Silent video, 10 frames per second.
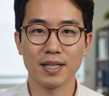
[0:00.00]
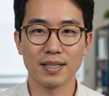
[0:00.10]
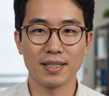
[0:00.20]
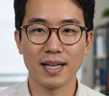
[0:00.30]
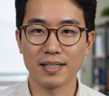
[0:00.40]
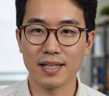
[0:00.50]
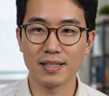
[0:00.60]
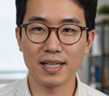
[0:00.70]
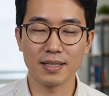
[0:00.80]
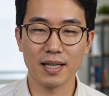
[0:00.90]
Cite
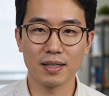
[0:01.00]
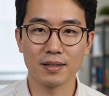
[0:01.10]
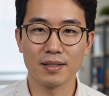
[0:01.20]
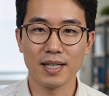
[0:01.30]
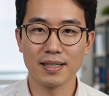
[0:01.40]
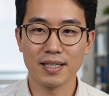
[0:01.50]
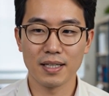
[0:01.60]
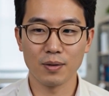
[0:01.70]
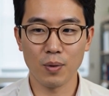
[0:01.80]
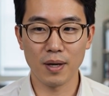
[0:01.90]

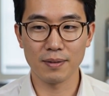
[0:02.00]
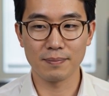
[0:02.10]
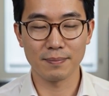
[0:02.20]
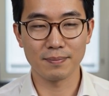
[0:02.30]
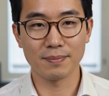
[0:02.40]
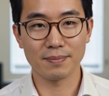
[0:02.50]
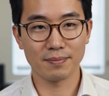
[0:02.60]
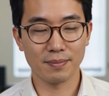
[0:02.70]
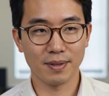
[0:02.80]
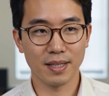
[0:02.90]
index.18.1.
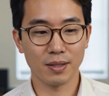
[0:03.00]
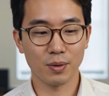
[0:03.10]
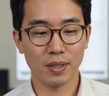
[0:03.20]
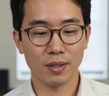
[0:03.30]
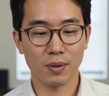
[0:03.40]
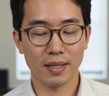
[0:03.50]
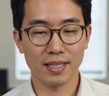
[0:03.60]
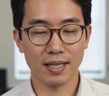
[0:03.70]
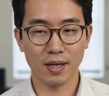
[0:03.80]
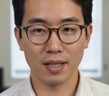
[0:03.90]
The
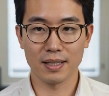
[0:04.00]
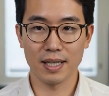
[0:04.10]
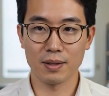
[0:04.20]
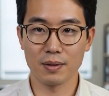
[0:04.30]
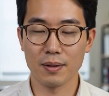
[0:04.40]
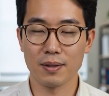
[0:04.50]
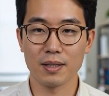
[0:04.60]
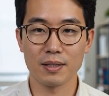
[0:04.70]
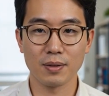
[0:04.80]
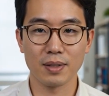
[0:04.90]
2026 architecture
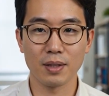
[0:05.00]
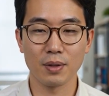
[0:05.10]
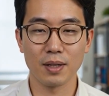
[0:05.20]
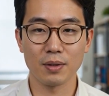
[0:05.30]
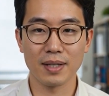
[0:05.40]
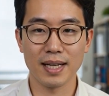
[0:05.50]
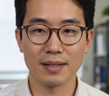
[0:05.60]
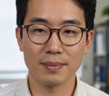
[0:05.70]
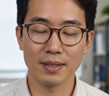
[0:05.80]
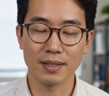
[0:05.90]
leverages three critical
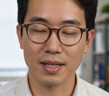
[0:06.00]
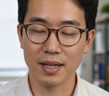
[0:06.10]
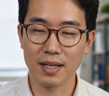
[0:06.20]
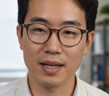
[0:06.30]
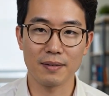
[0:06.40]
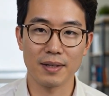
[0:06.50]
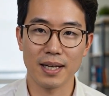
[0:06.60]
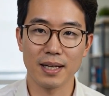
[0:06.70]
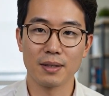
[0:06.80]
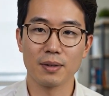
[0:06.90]
enhancements.
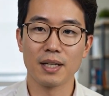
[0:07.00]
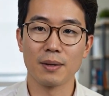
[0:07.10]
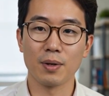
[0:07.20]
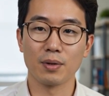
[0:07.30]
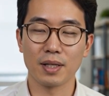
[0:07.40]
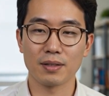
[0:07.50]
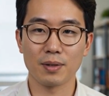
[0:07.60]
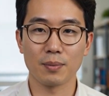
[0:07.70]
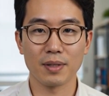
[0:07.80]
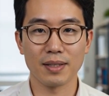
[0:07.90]
VKD3D Proton
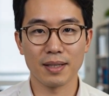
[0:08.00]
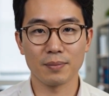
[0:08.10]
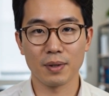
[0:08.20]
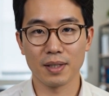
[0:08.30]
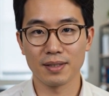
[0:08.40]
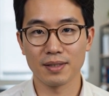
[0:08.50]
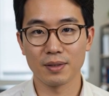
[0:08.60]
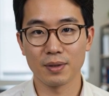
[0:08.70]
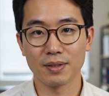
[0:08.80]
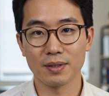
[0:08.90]
3.10 Plus
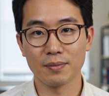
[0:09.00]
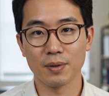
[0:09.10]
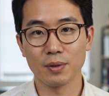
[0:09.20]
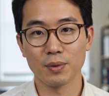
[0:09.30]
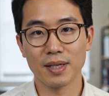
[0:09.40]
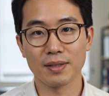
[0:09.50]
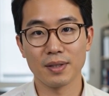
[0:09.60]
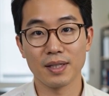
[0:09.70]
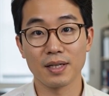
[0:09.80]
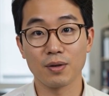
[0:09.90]
delivers full
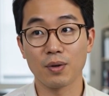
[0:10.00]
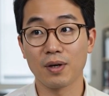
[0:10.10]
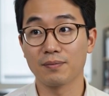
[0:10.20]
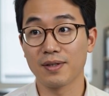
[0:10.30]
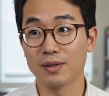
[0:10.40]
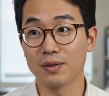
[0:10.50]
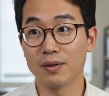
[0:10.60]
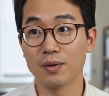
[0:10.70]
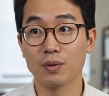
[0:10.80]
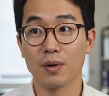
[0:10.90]
Direct3D 12 feature
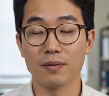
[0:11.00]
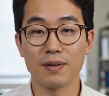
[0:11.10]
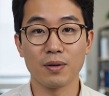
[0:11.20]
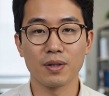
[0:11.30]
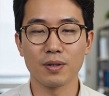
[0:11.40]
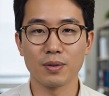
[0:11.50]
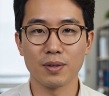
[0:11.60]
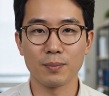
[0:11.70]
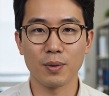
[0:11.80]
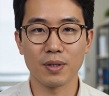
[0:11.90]
level $12.2
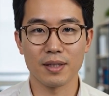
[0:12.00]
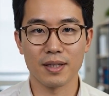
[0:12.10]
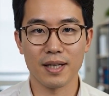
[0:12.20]
support,